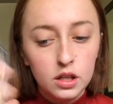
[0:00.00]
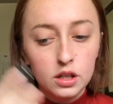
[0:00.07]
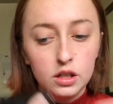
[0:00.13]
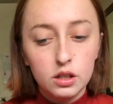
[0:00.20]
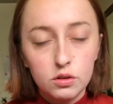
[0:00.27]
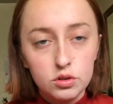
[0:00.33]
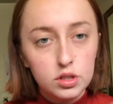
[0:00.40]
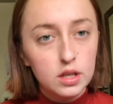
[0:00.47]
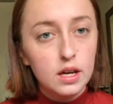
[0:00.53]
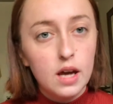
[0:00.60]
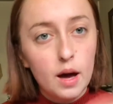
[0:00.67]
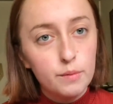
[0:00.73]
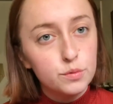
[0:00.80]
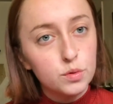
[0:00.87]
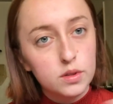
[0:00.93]
Usually it
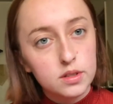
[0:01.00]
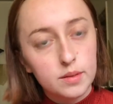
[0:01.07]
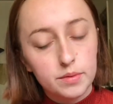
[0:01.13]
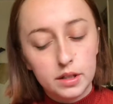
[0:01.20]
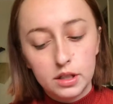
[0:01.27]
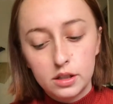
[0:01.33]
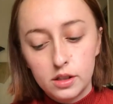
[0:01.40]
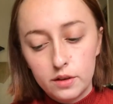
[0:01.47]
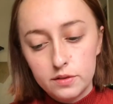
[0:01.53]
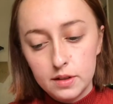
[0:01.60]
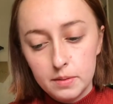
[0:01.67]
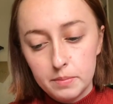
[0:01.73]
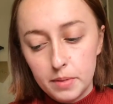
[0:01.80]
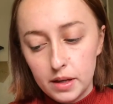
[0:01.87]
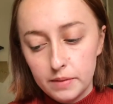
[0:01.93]
comes with something to close
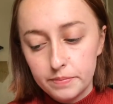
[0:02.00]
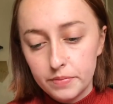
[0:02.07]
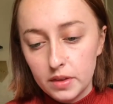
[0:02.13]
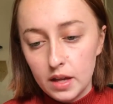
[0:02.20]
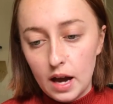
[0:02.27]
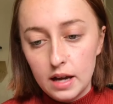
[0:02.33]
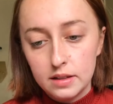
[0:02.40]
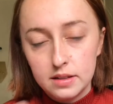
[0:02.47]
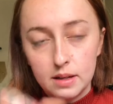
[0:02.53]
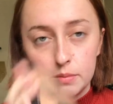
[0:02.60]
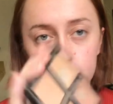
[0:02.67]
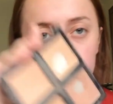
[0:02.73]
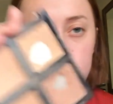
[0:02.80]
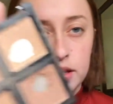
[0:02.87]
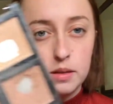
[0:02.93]
it, but I stepped
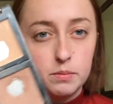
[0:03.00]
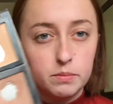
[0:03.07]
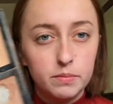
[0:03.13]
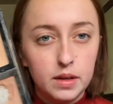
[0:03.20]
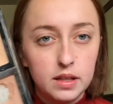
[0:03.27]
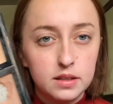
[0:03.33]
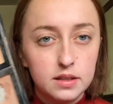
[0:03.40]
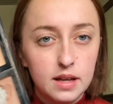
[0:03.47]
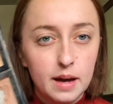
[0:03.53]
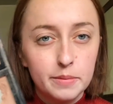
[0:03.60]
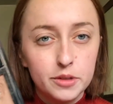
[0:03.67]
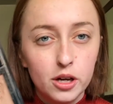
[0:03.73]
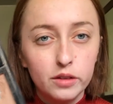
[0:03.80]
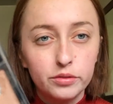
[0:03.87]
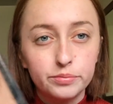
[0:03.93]
on it and it snapped
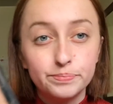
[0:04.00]
off.